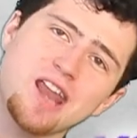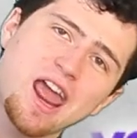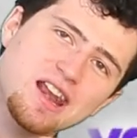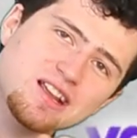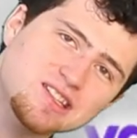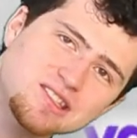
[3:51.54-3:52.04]

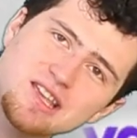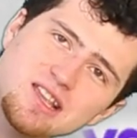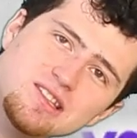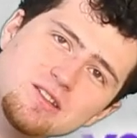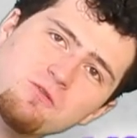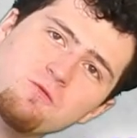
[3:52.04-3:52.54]
and
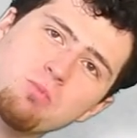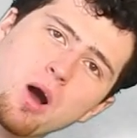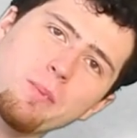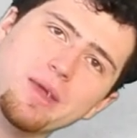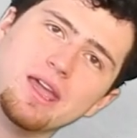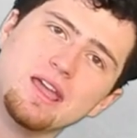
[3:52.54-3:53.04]
extensive
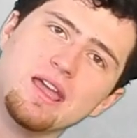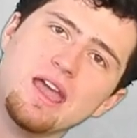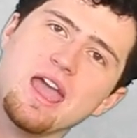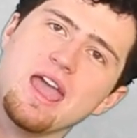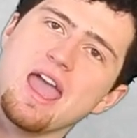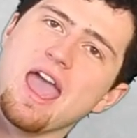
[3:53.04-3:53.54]
bombing
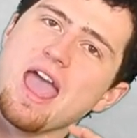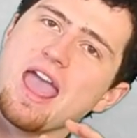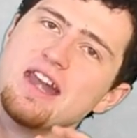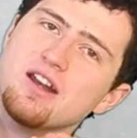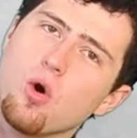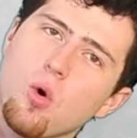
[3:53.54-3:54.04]

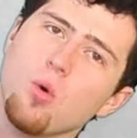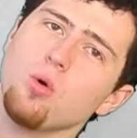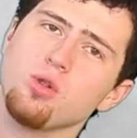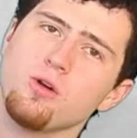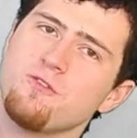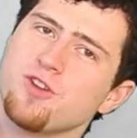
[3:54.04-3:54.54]
in
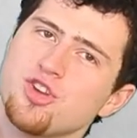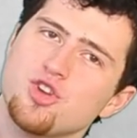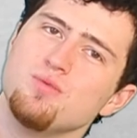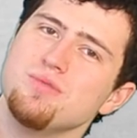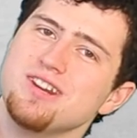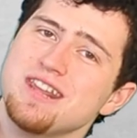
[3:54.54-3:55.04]
all of
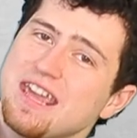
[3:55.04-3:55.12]
human